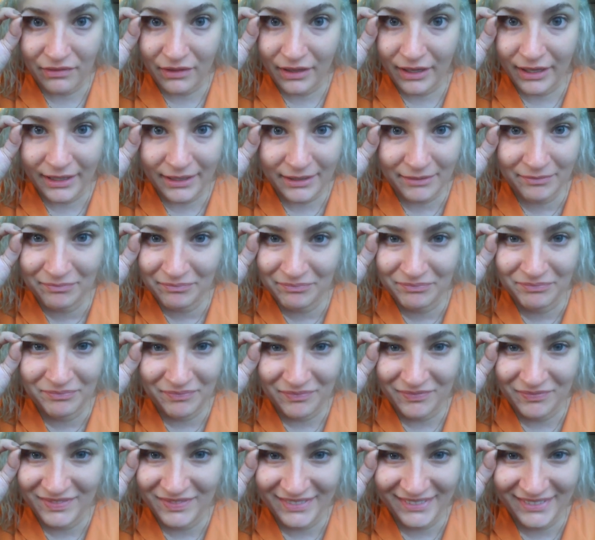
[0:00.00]
Like,
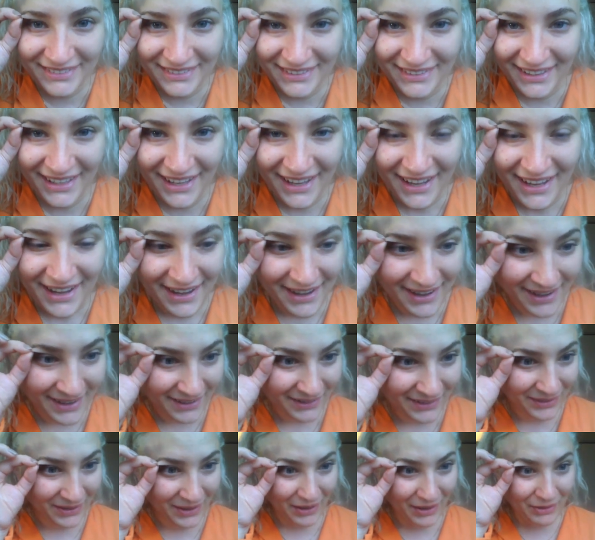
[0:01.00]
I
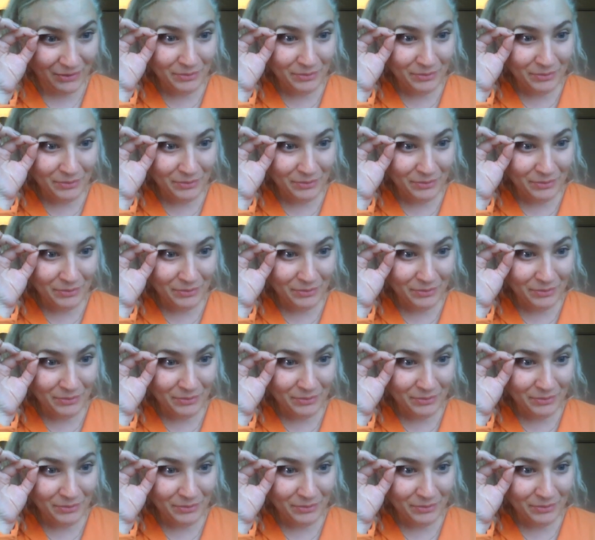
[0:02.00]
don't know,